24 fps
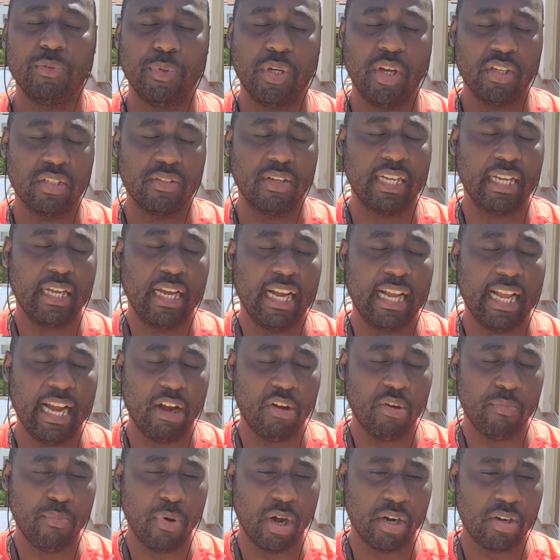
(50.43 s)
because of a guy
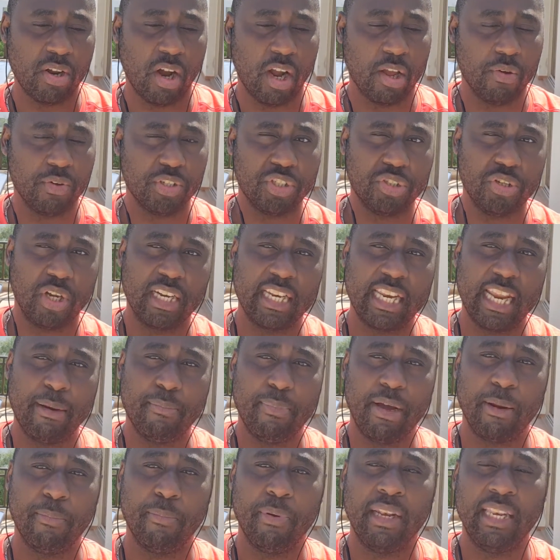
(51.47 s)
called Mark Duggan was shot dead
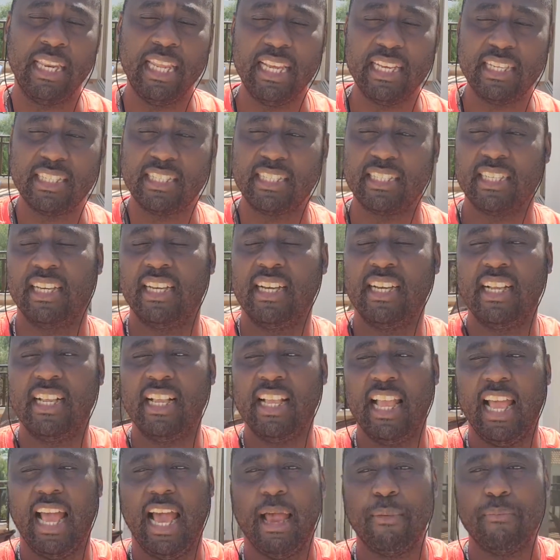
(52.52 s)
by the police,
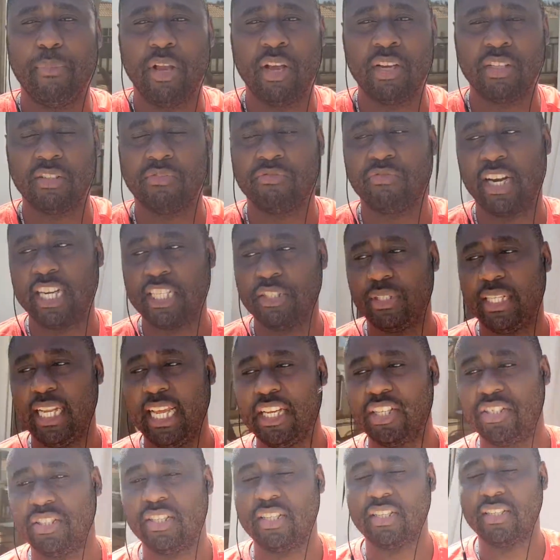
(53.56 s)
and because of race
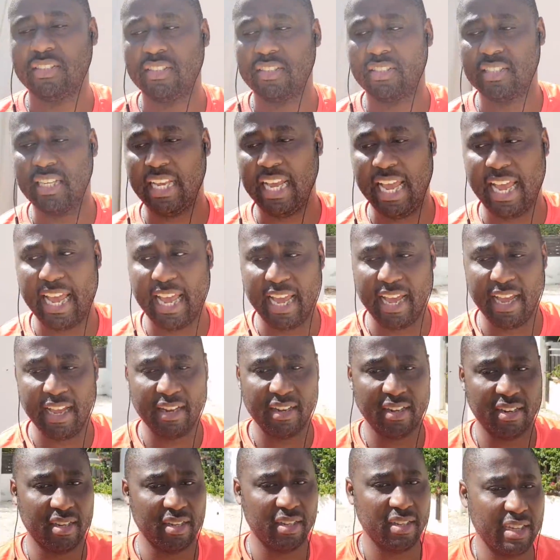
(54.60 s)
relations
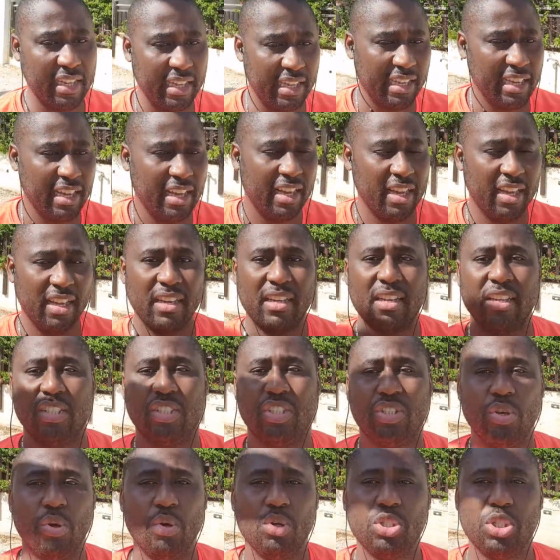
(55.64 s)
and the
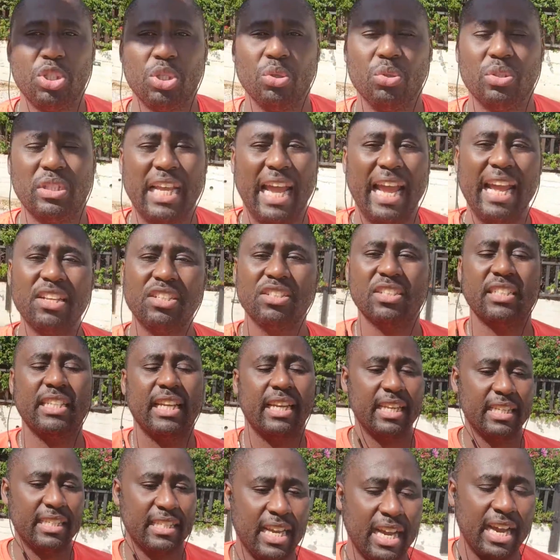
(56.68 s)
social tensions
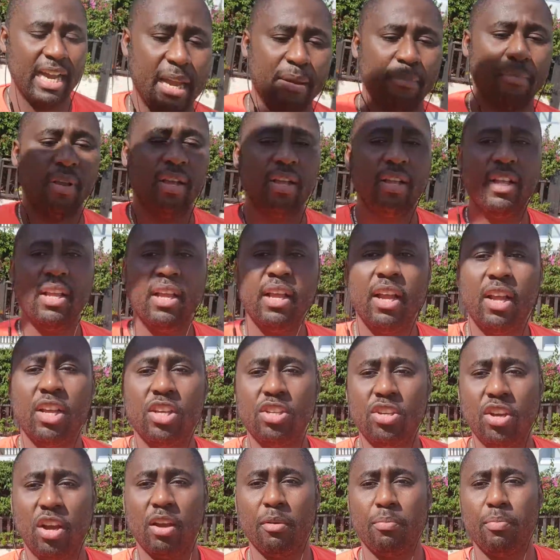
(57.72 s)
at the time,
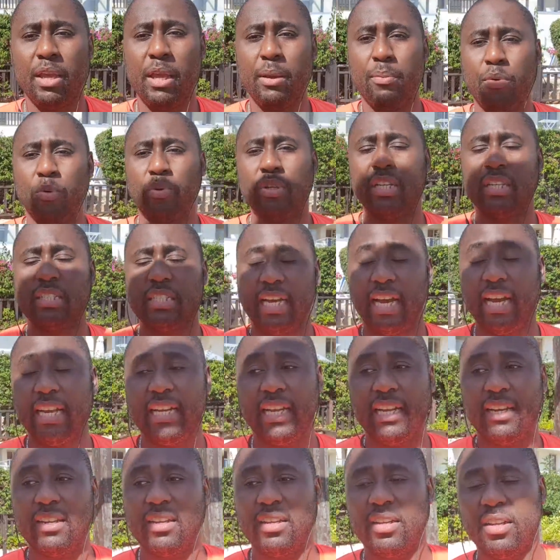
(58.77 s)
young people
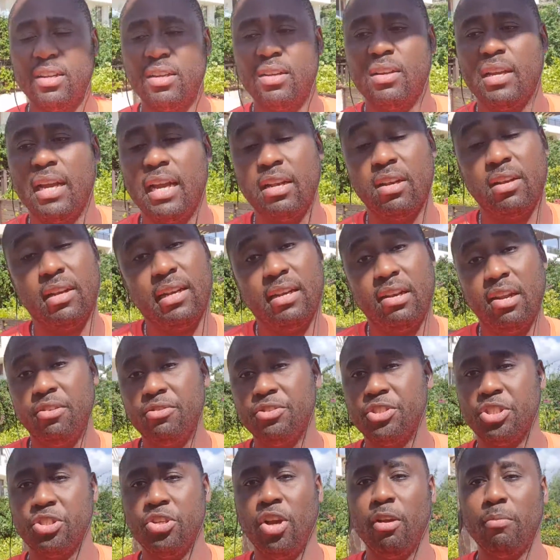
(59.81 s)
decided, and not
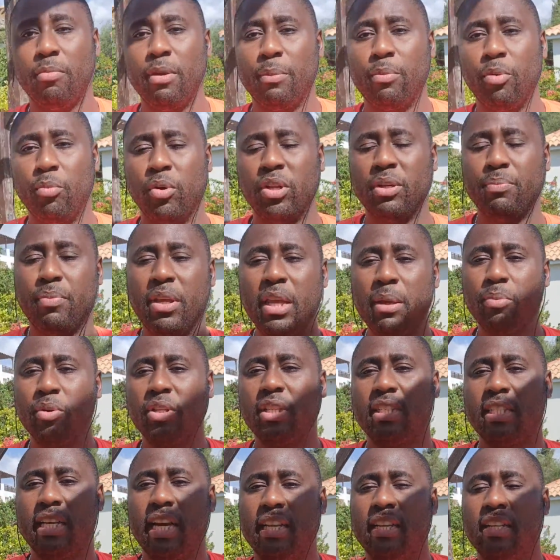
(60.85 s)
just young people, but people
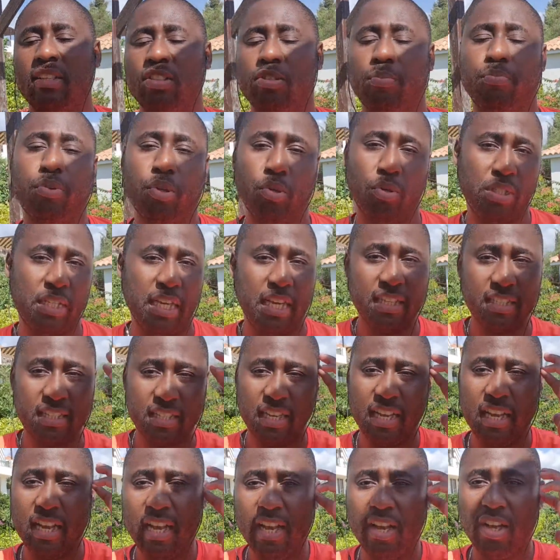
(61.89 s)
decided to protest.
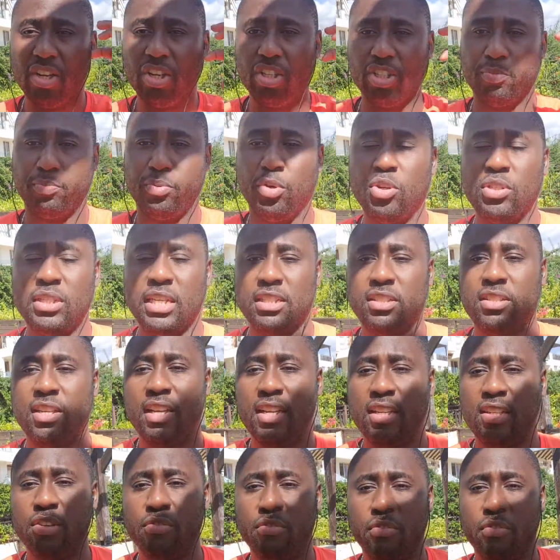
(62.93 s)
Those protests turned into